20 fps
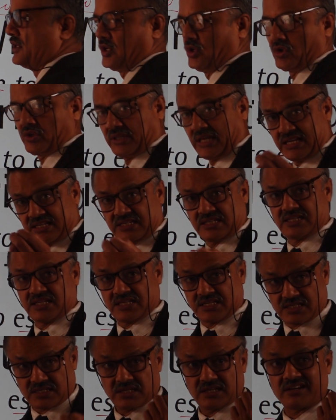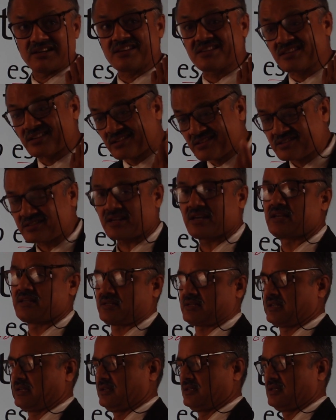Your thesis is researched
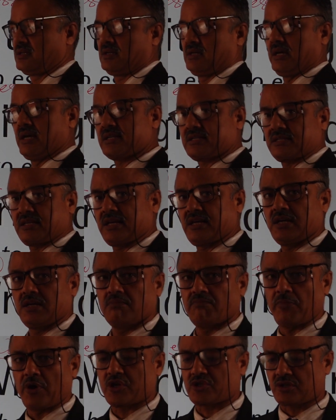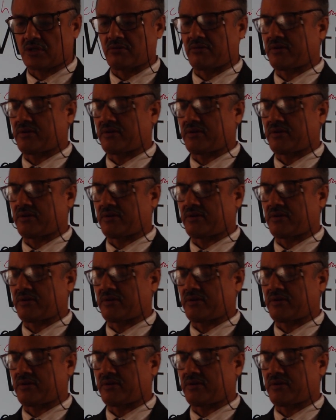essay. Essay based on